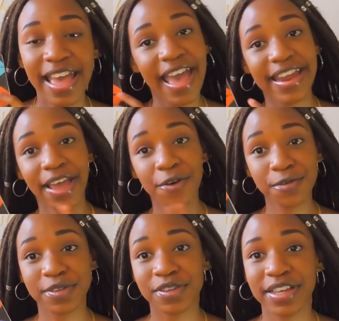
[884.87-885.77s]
And I
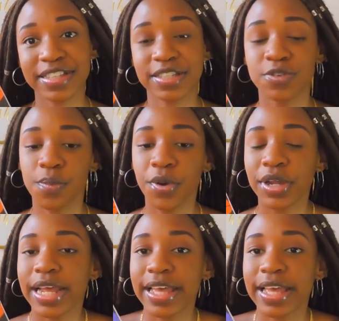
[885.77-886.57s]
always look at this notebook like